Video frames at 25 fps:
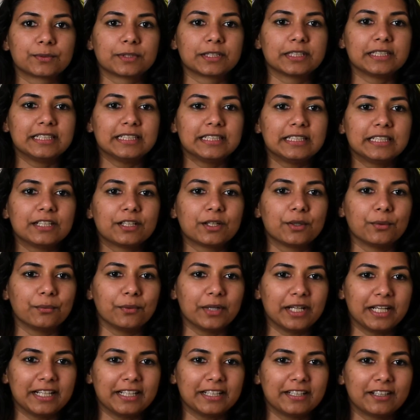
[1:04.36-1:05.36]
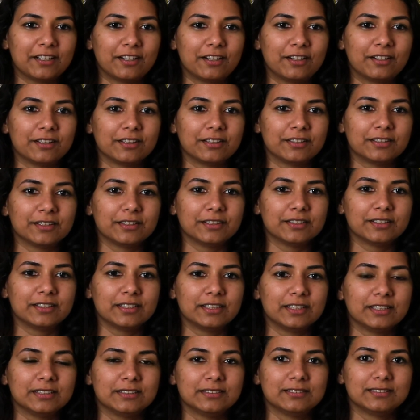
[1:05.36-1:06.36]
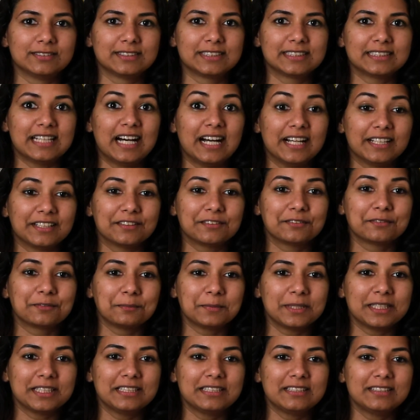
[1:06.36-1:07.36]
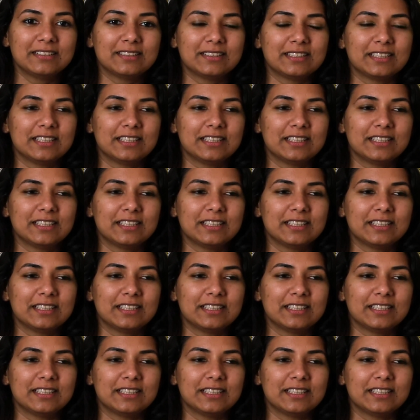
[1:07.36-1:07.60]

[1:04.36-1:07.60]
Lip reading: were eating away inside of me,